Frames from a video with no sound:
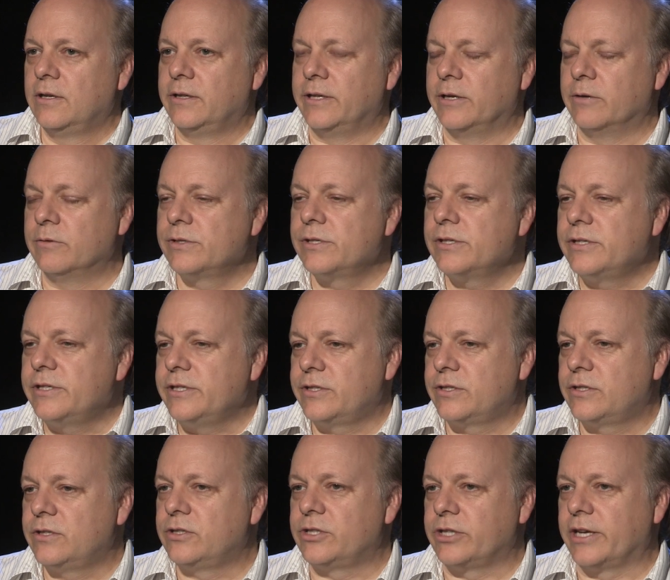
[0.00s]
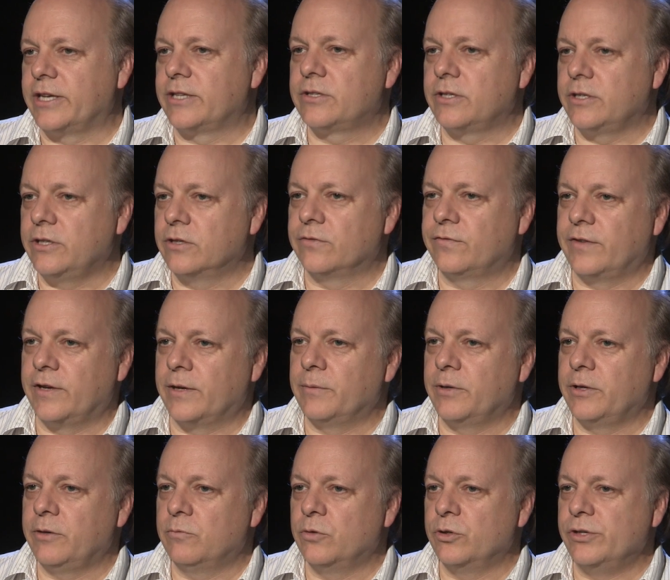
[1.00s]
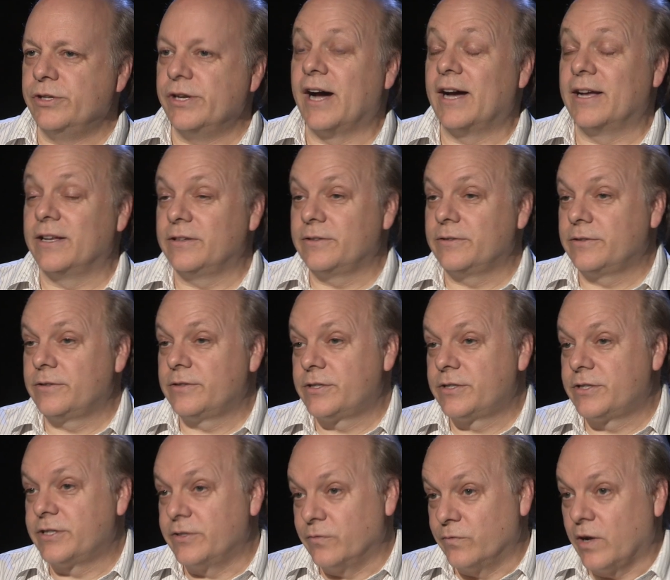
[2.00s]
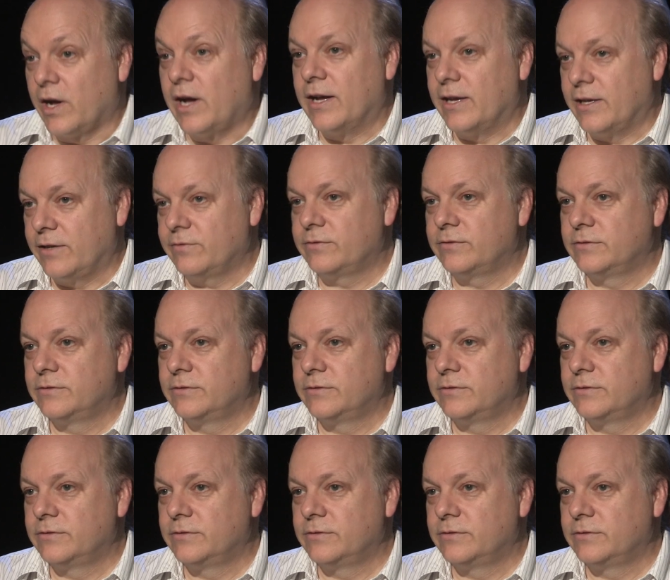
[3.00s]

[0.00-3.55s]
there was a decent chance that your family would not survive,